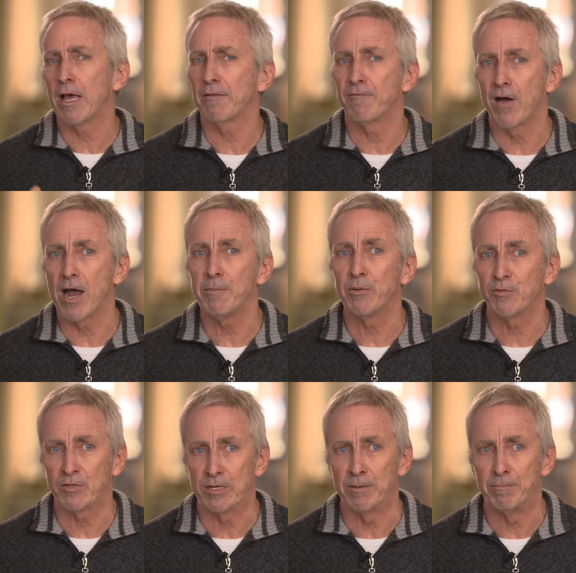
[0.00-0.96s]
like
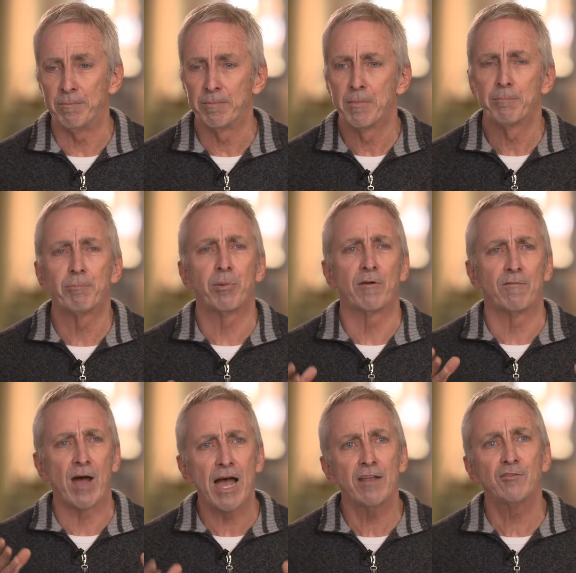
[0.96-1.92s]
FiberSim
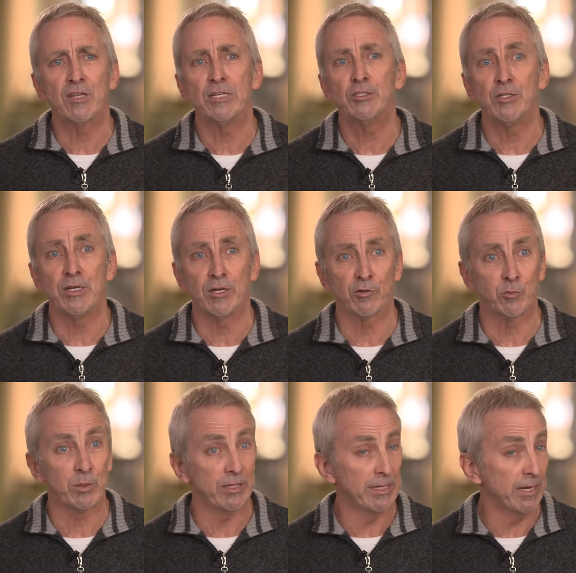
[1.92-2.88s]
provides engineers
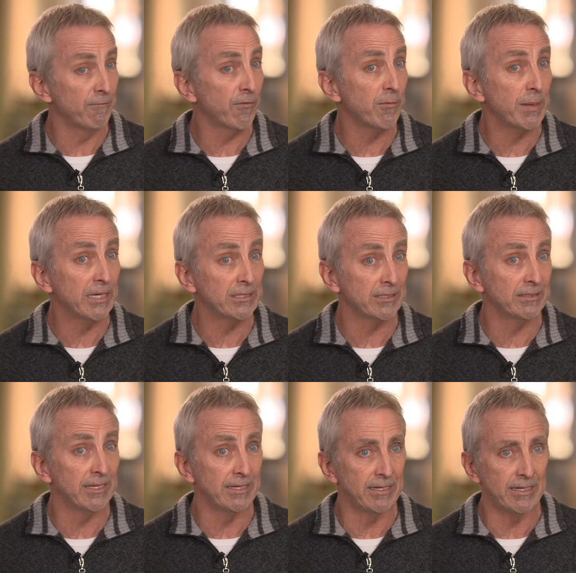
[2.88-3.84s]
with the information
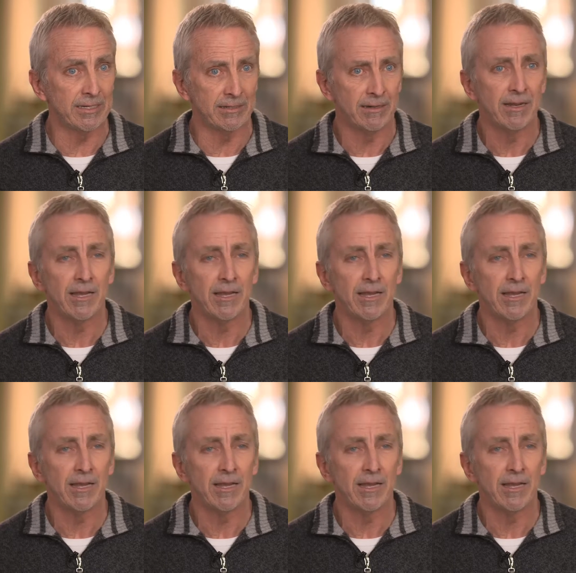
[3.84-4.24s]
they need,